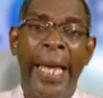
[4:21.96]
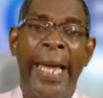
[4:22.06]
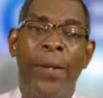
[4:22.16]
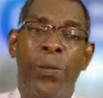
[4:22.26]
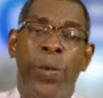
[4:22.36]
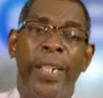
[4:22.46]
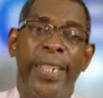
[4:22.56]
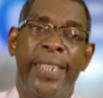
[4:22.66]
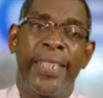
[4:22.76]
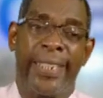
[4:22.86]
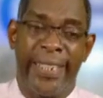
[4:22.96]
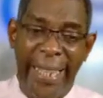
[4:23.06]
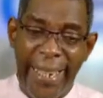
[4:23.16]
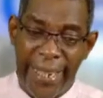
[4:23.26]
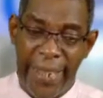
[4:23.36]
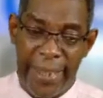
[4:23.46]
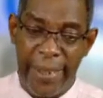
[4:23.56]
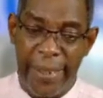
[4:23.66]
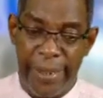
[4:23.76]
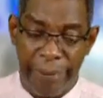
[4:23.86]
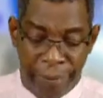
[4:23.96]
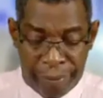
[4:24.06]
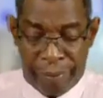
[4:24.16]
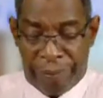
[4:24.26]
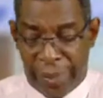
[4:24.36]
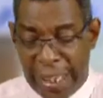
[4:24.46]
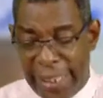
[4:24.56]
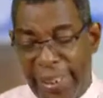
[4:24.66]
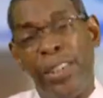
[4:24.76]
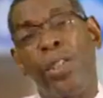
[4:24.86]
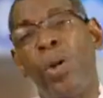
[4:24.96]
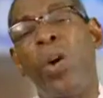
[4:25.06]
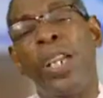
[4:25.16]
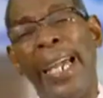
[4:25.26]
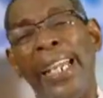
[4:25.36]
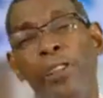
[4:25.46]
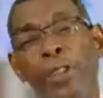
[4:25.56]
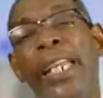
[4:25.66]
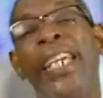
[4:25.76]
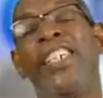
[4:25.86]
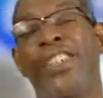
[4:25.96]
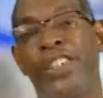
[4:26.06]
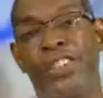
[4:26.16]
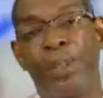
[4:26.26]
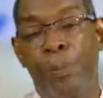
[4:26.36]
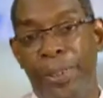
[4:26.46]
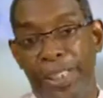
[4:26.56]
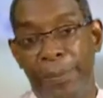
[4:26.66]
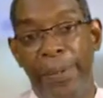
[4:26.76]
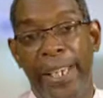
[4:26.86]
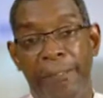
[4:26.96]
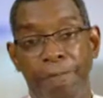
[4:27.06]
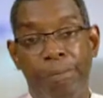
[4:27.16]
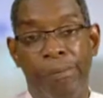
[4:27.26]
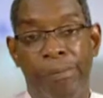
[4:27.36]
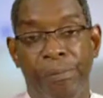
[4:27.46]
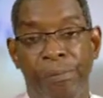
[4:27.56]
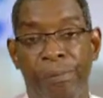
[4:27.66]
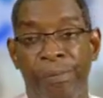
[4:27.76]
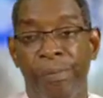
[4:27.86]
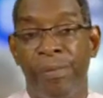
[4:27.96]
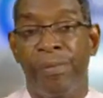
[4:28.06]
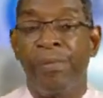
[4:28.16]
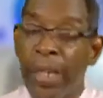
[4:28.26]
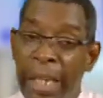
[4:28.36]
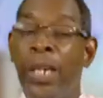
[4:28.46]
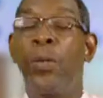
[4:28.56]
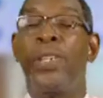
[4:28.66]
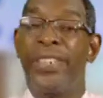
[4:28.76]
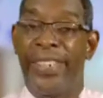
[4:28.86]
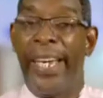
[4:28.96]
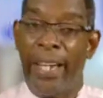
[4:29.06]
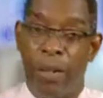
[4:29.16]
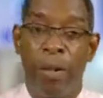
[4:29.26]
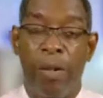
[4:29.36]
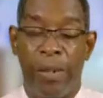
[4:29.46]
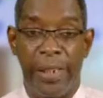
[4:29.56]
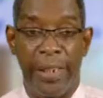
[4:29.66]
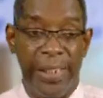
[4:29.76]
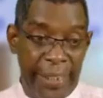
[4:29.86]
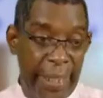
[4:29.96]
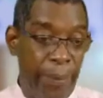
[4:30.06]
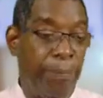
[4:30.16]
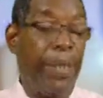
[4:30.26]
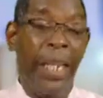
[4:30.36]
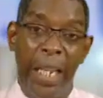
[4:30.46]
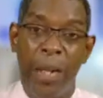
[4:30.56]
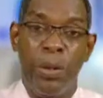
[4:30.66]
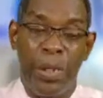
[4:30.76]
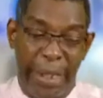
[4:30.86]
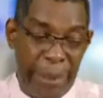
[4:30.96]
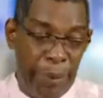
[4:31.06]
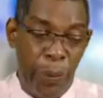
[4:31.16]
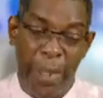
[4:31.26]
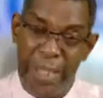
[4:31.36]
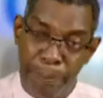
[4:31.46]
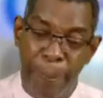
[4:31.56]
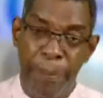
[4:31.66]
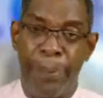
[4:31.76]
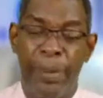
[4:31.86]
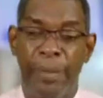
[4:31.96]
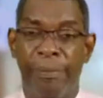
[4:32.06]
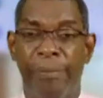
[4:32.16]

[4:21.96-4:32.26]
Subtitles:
And what it is telling us is that God had a relationship with these men. He was their God, and they belonged to him. They were his people.